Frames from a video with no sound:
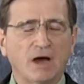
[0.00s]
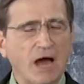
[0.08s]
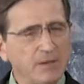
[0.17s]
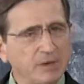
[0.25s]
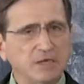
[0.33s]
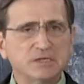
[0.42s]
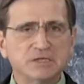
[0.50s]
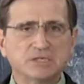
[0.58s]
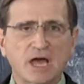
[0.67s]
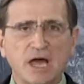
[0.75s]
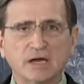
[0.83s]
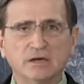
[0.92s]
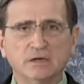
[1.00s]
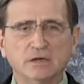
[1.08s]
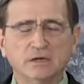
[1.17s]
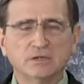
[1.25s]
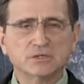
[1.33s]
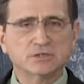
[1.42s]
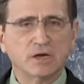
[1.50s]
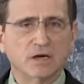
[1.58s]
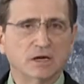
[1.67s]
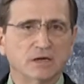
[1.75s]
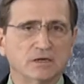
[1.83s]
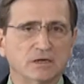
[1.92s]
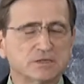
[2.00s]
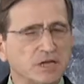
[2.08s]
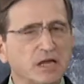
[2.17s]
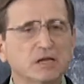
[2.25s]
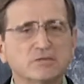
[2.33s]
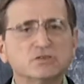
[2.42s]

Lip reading: I'm Zack, Executive